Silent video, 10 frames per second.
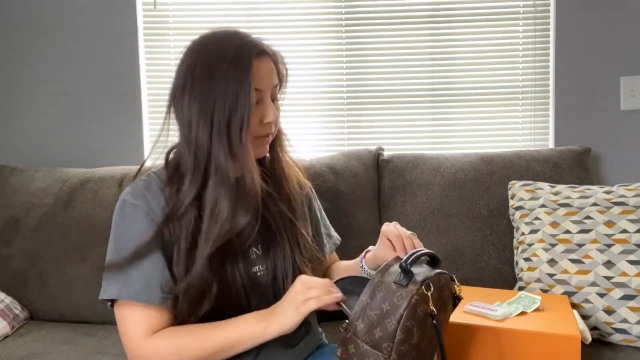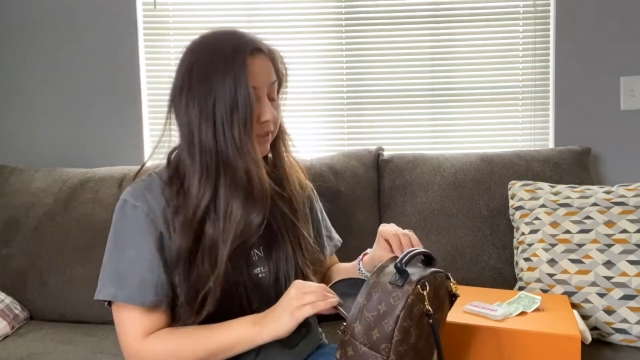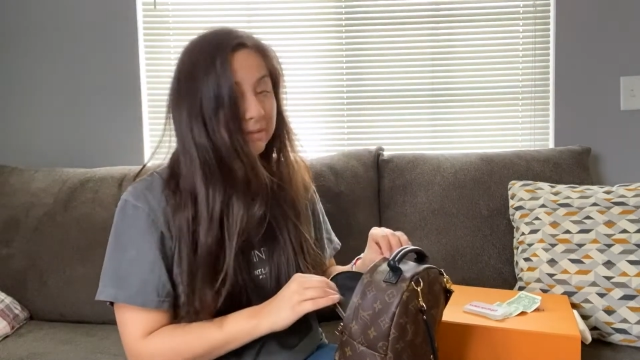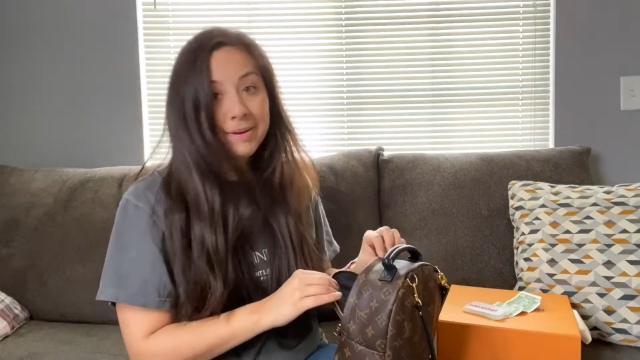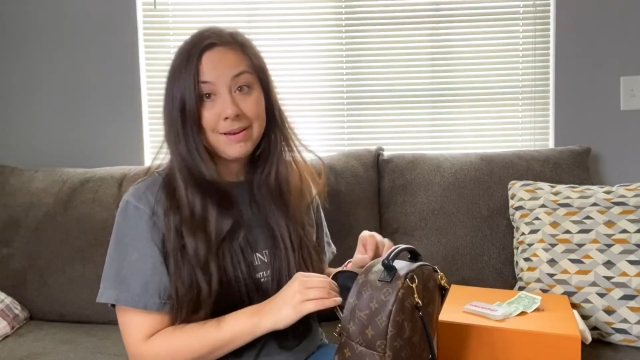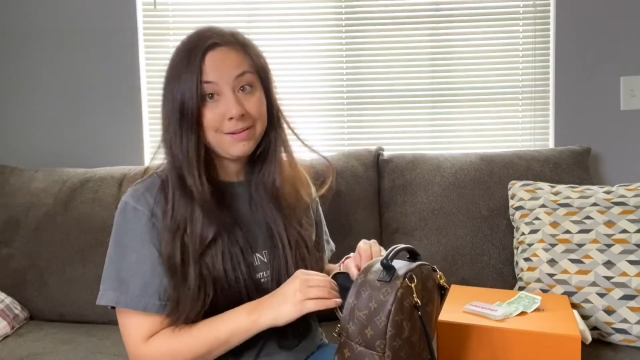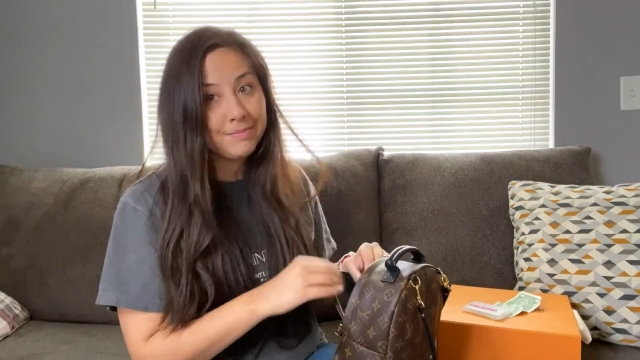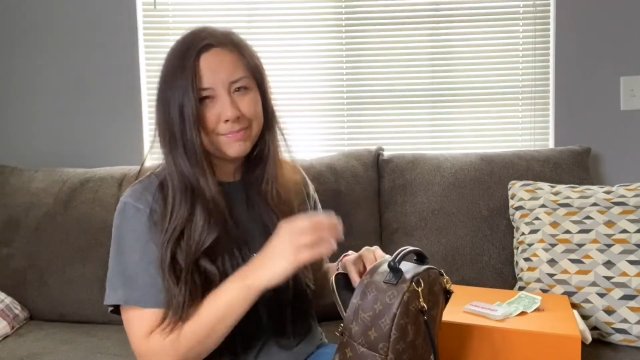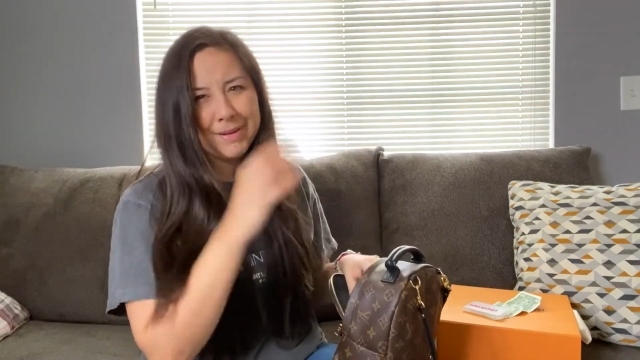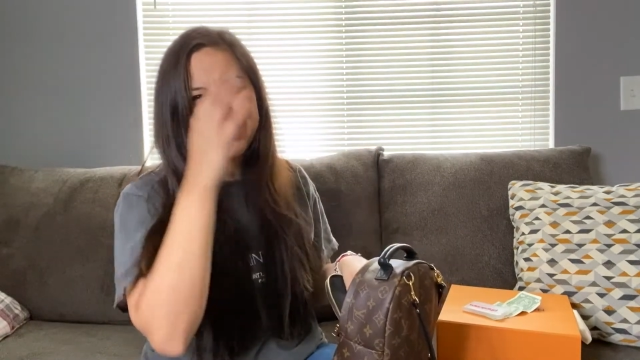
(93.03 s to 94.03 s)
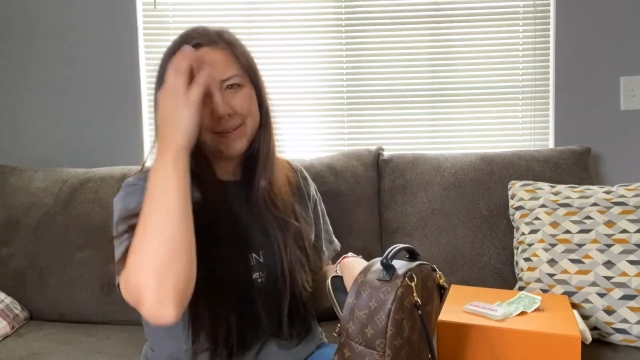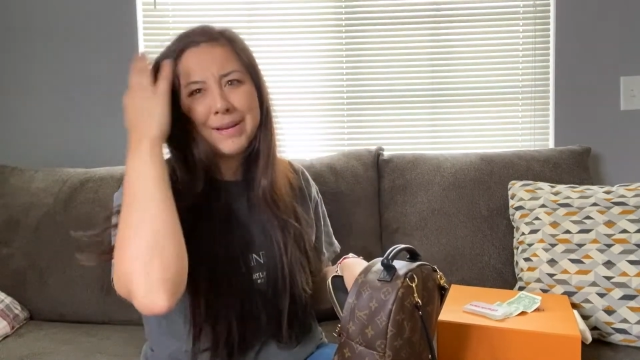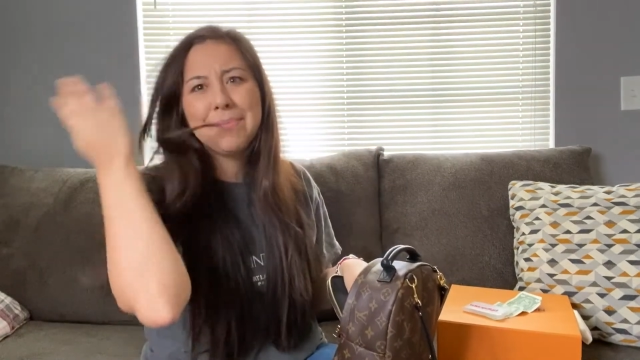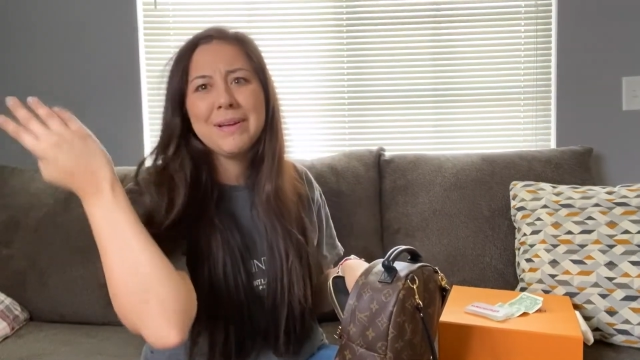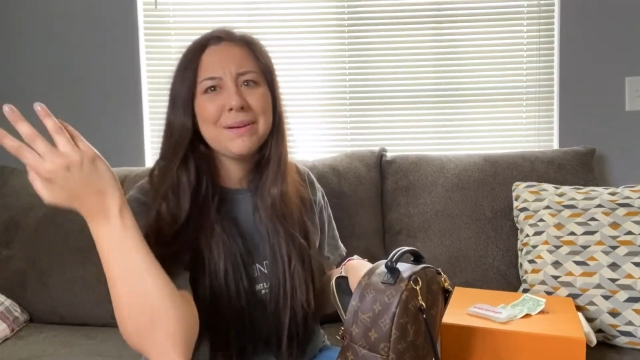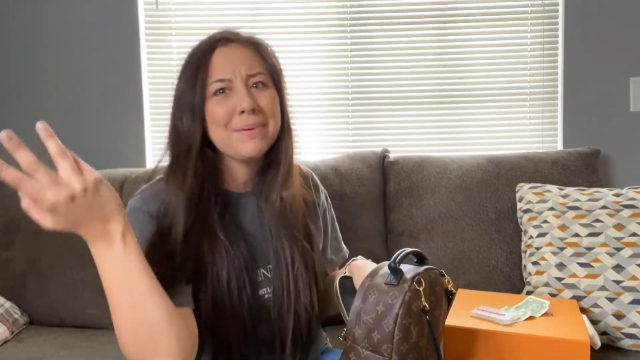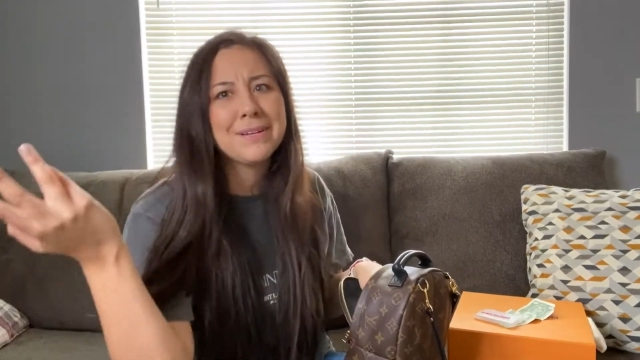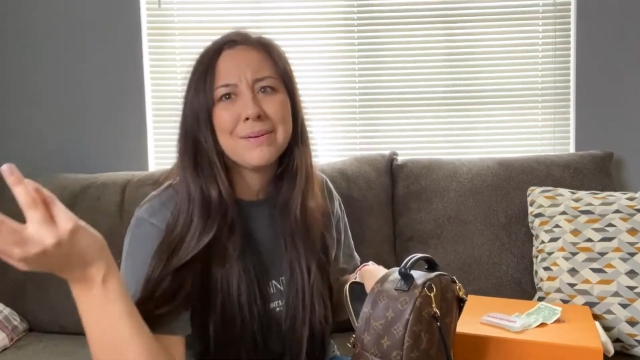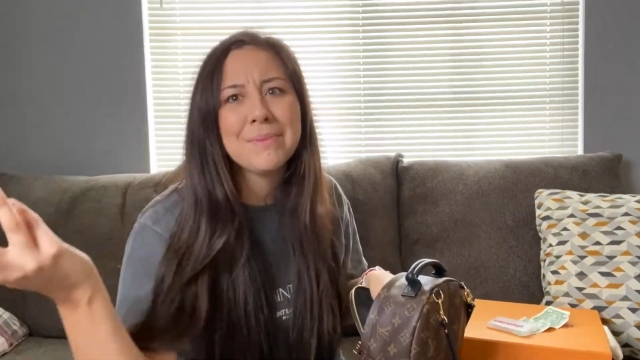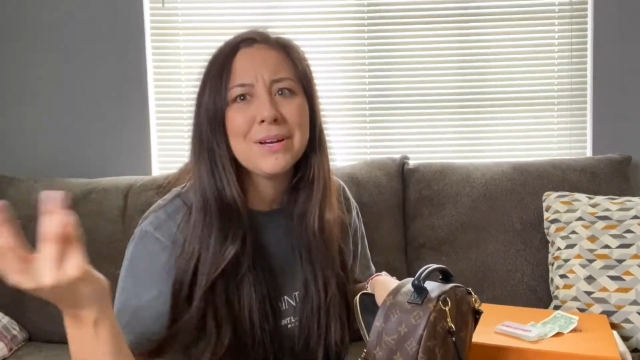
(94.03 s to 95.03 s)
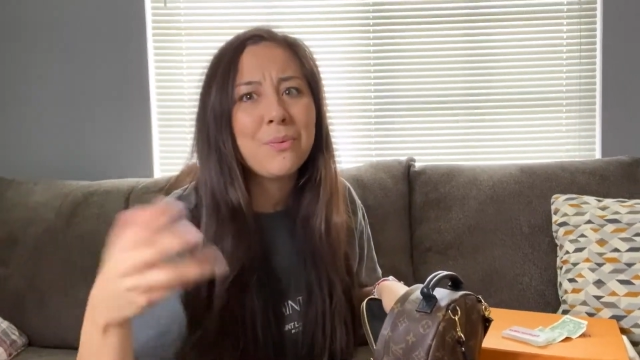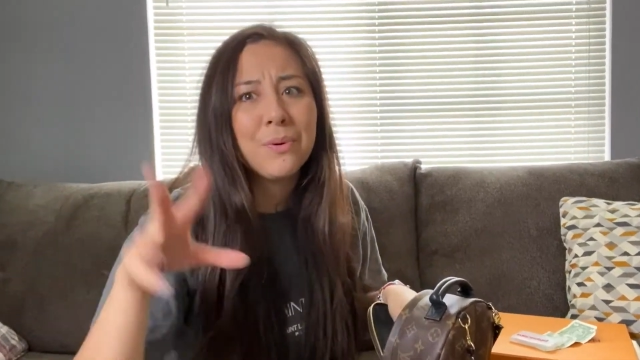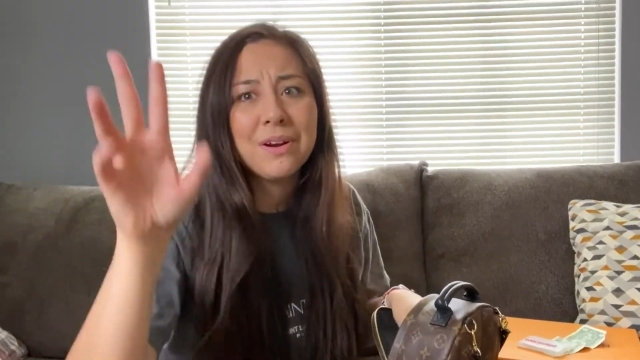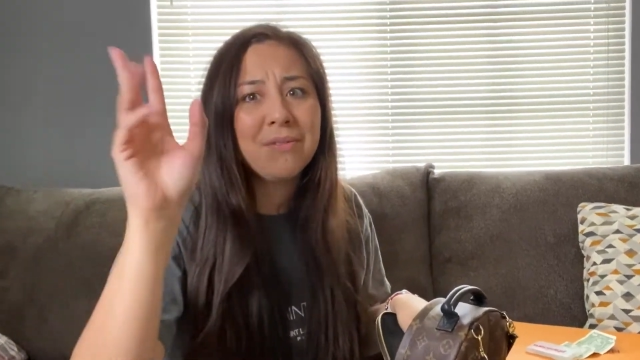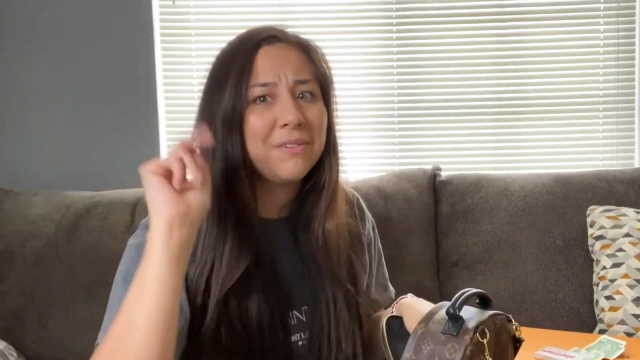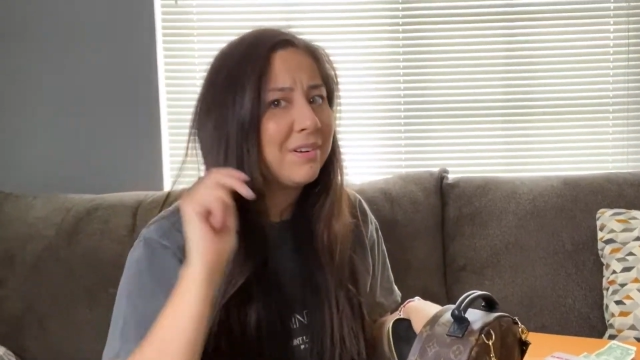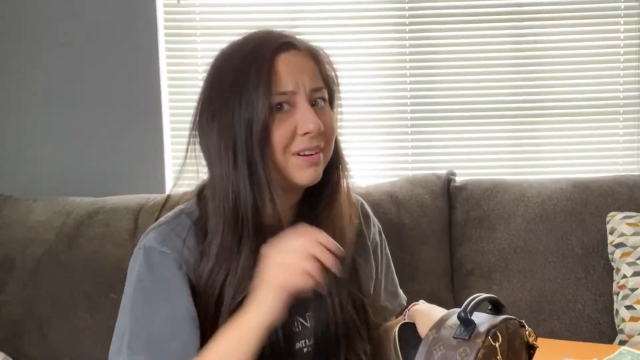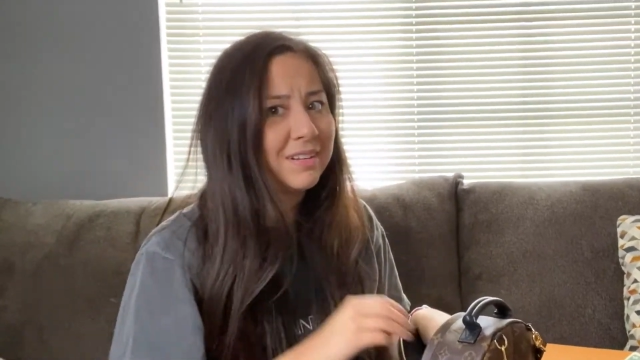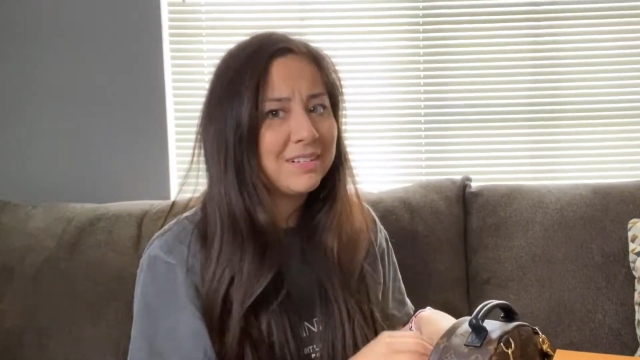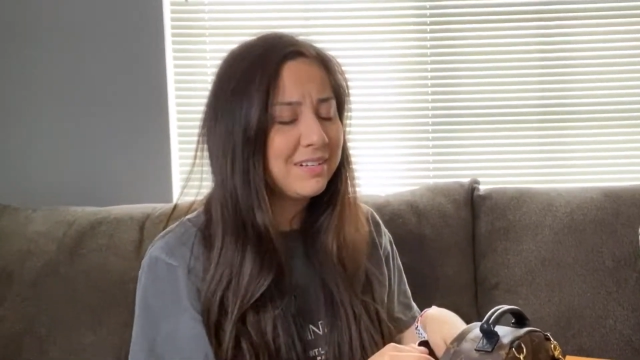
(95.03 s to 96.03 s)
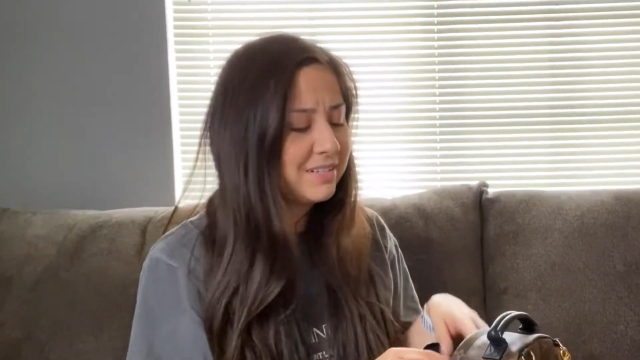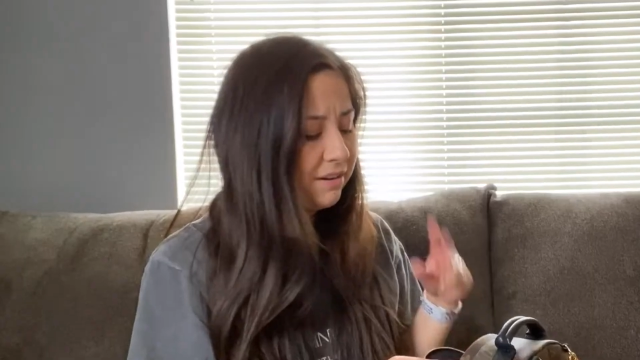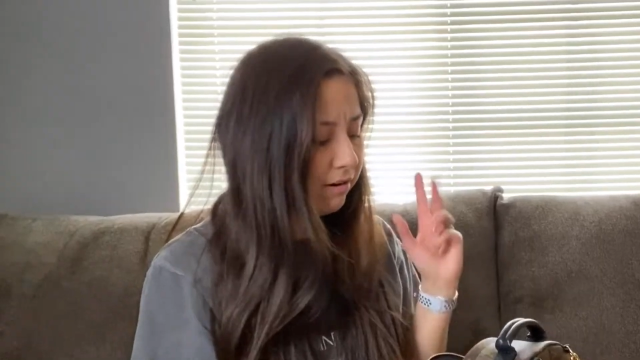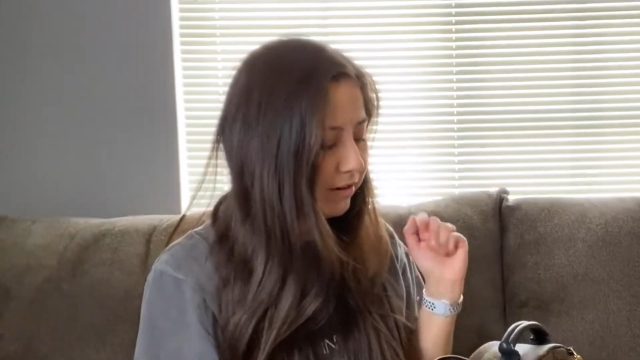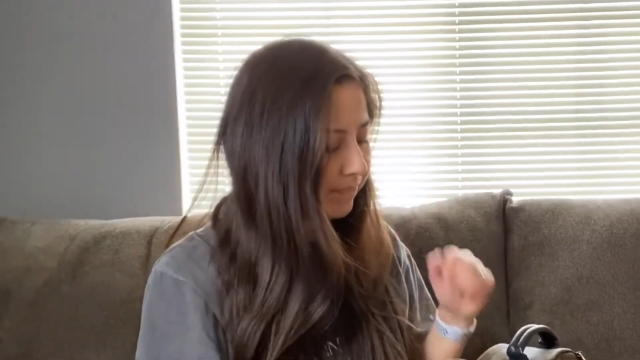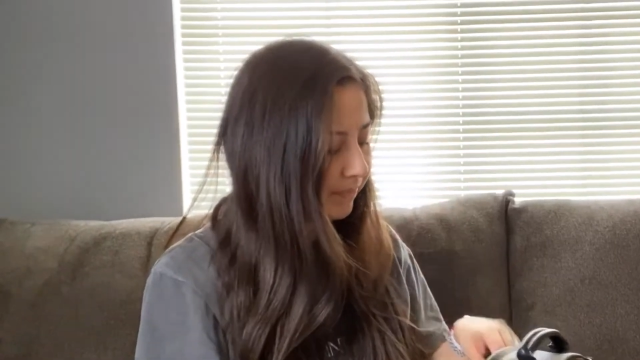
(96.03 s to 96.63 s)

this pandemic, whatever, it's hard.